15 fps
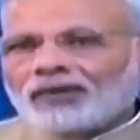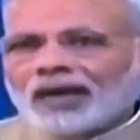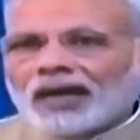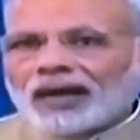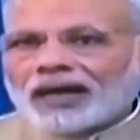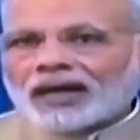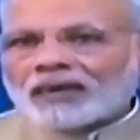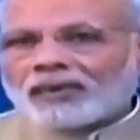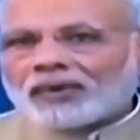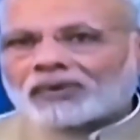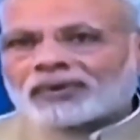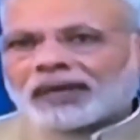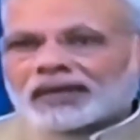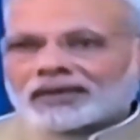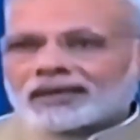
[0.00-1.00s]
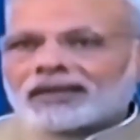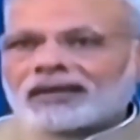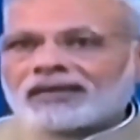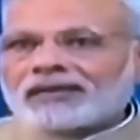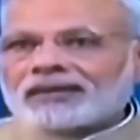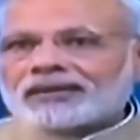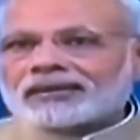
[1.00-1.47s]
We heard about taxi
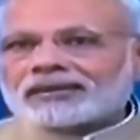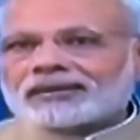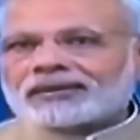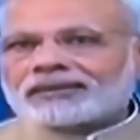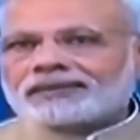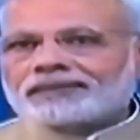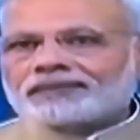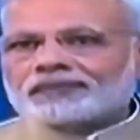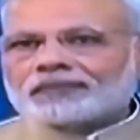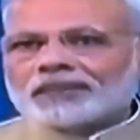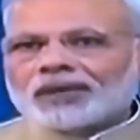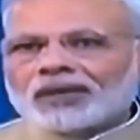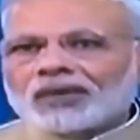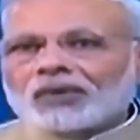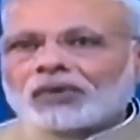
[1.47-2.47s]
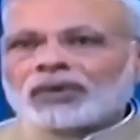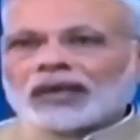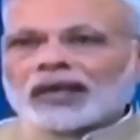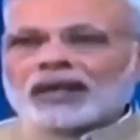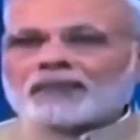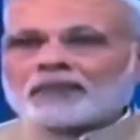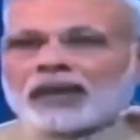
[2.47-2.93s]
drivers who
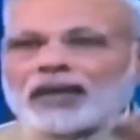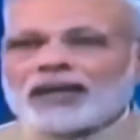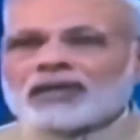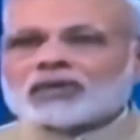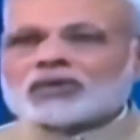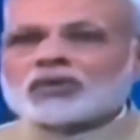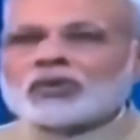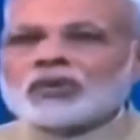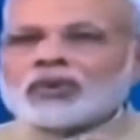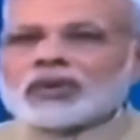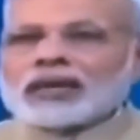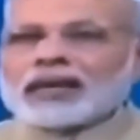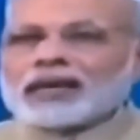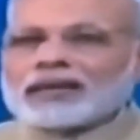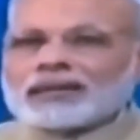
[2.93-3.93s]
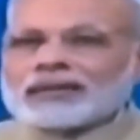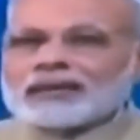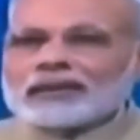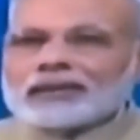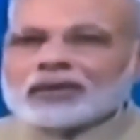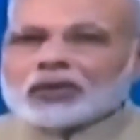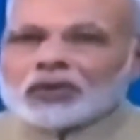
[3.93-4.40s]
take pains to
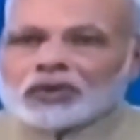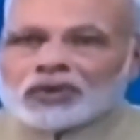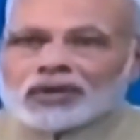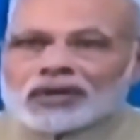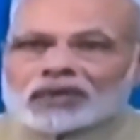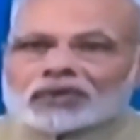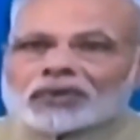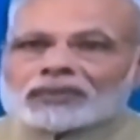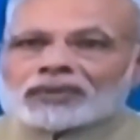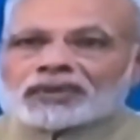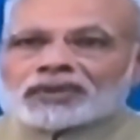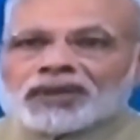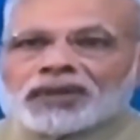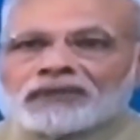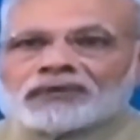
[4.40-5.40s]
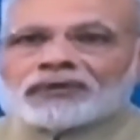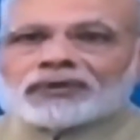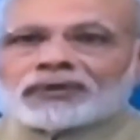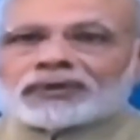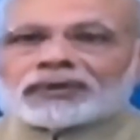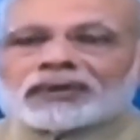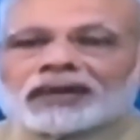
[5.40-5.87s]
locate the owners of the cell
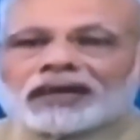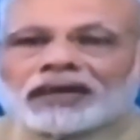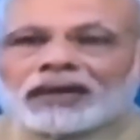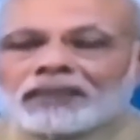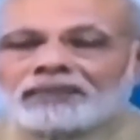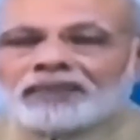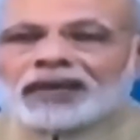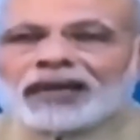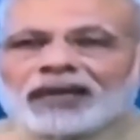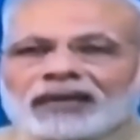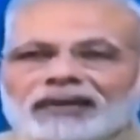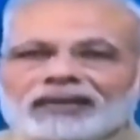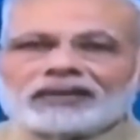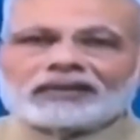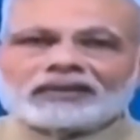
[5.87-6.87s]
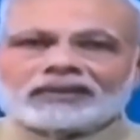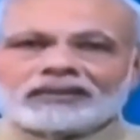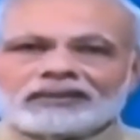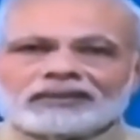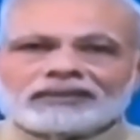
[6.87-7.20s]
phones left behind.